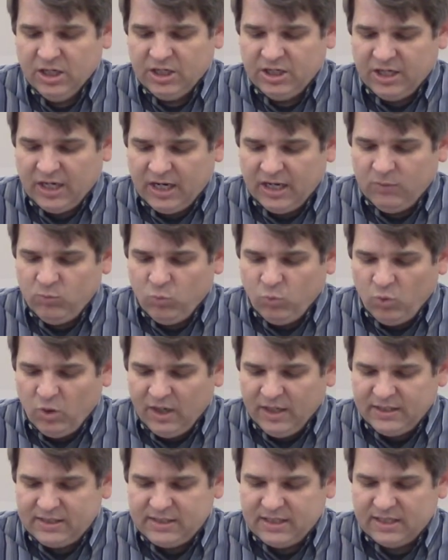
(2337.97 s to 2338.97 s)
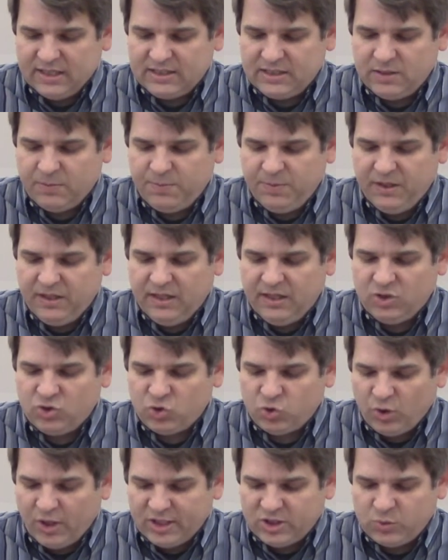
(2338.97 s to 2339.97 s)
God wants us to be
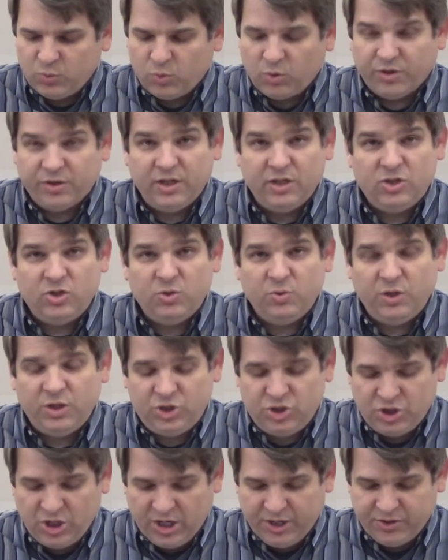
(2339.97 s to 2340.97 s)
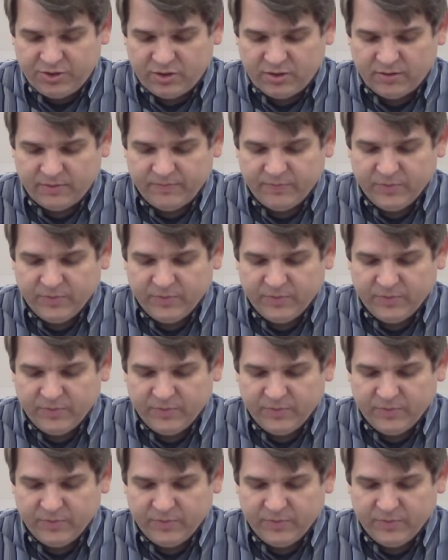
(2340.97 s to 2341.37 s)
trustworthy to each other,